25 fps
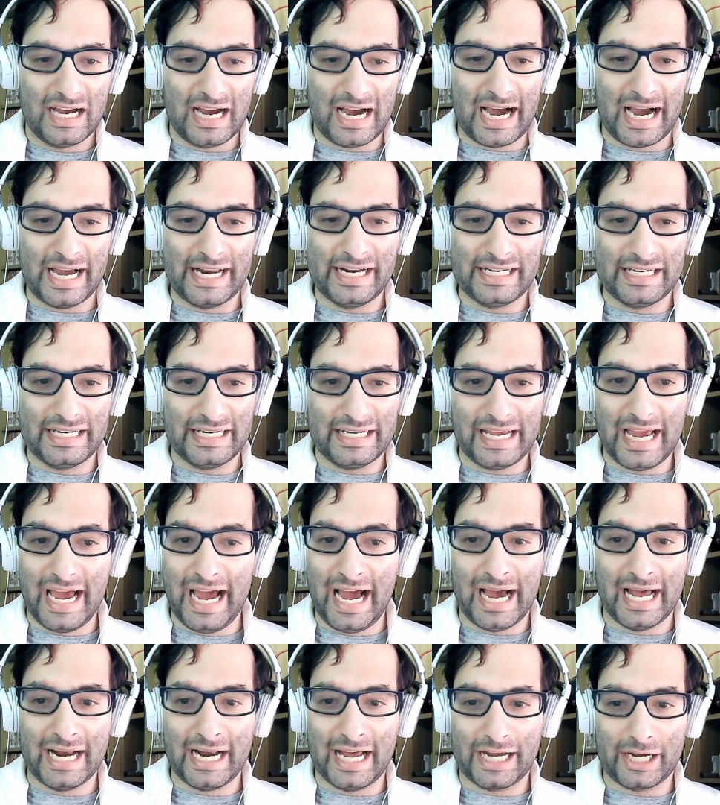And
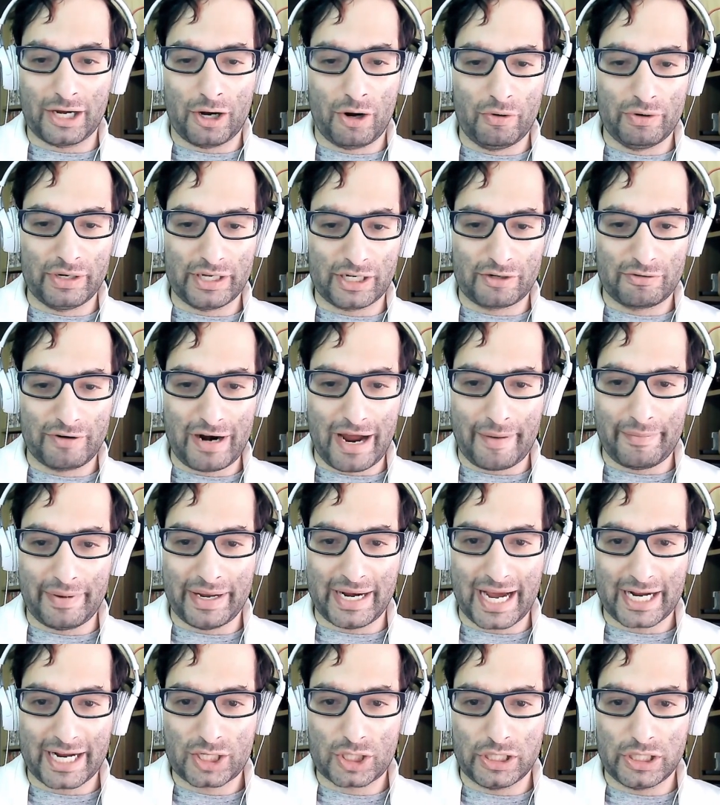yeah, like, holy crap,
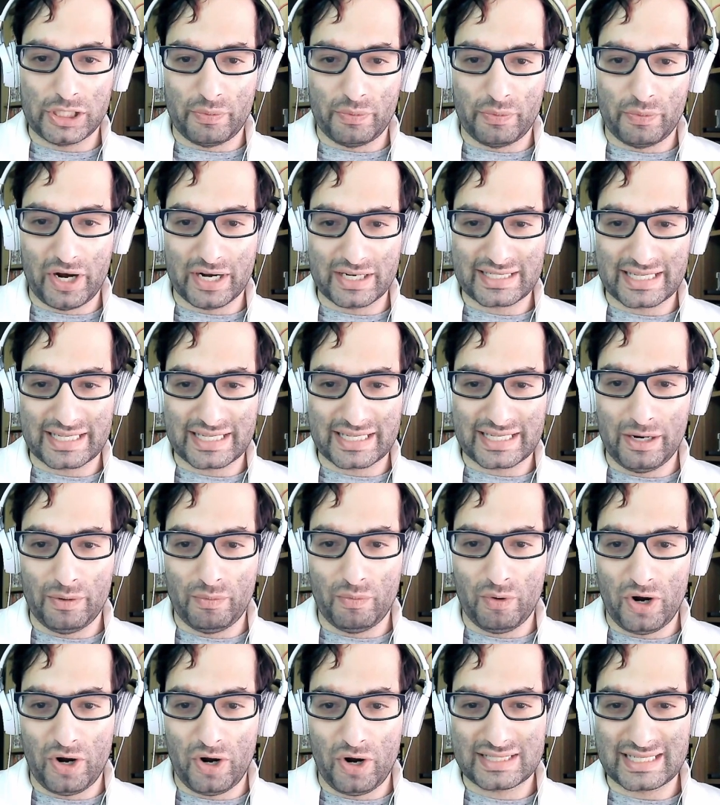it actually works. The hit
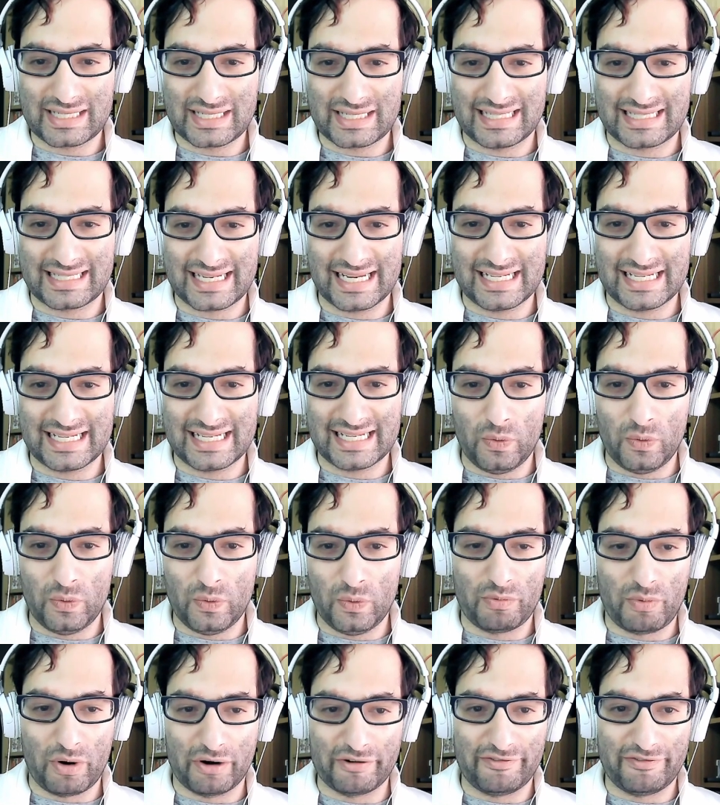works, and he sends All
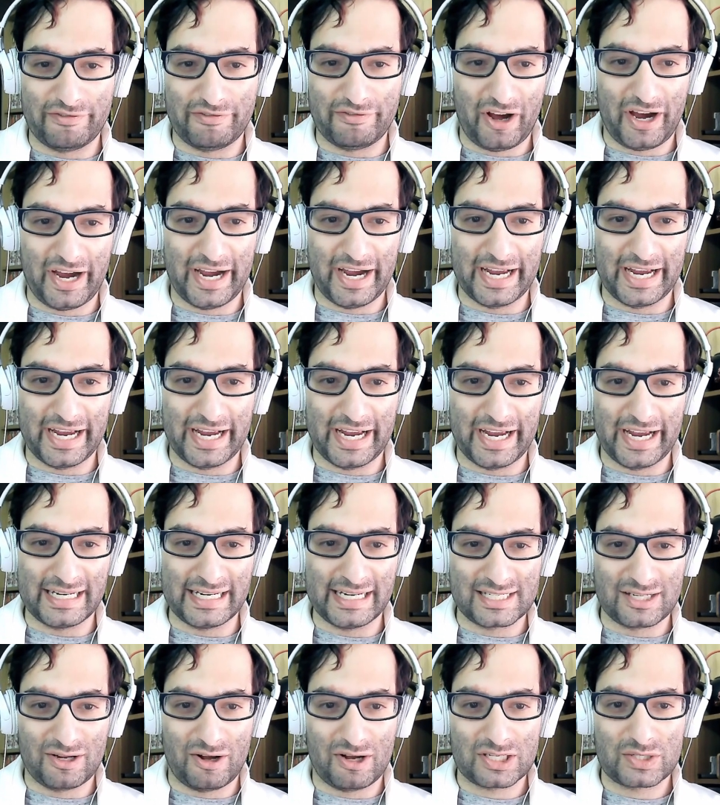for One flying, and
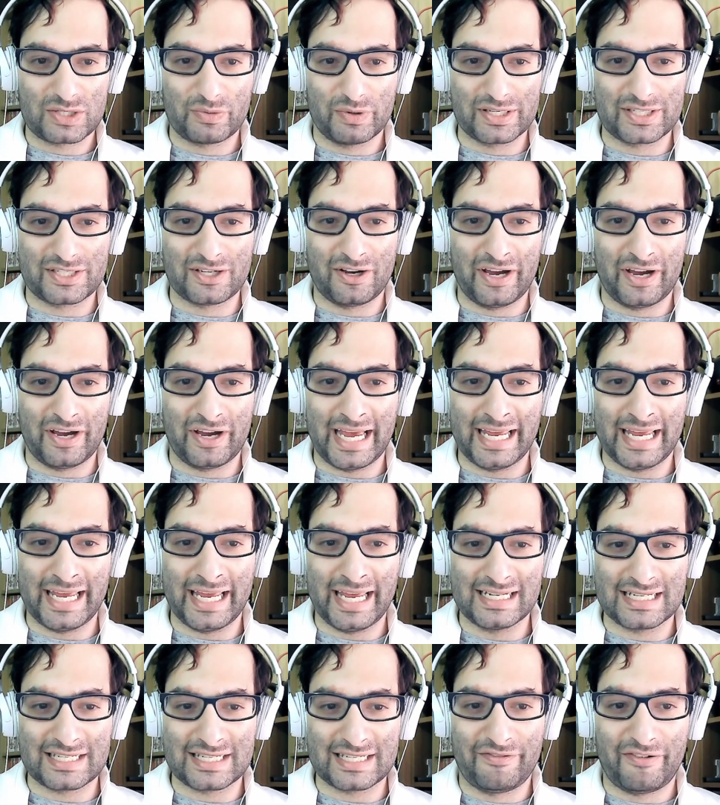his last words are,
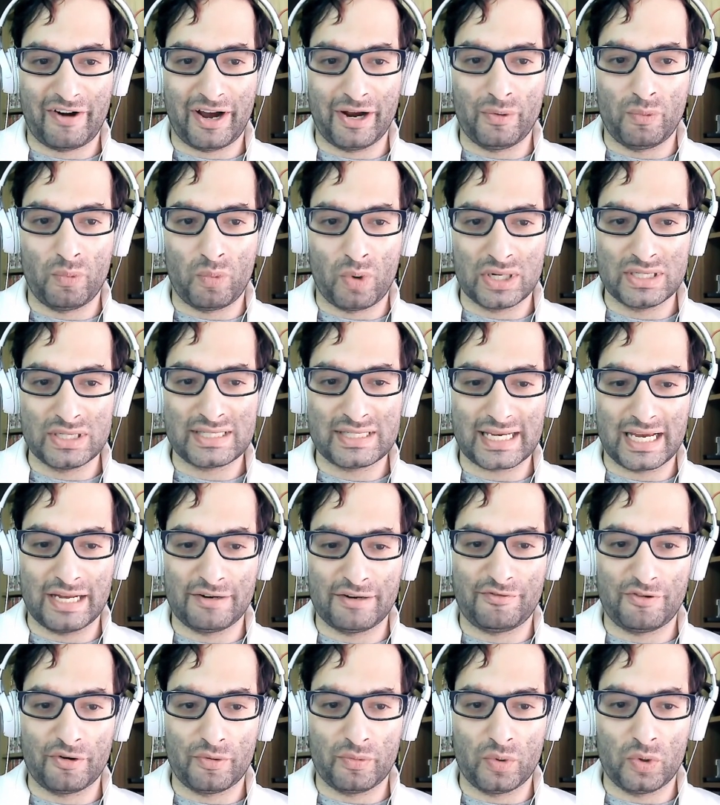ending this fight once
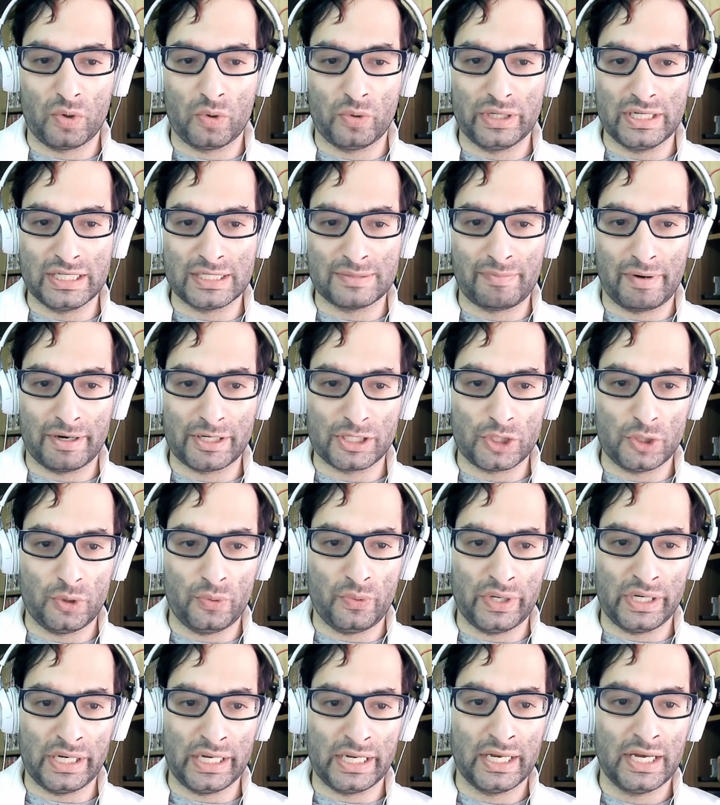and for all is my
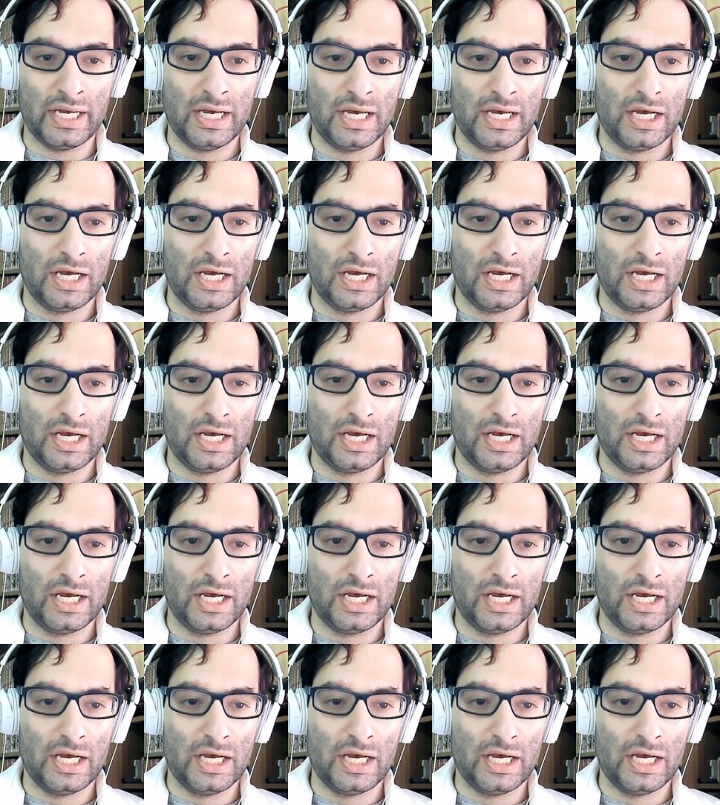duty.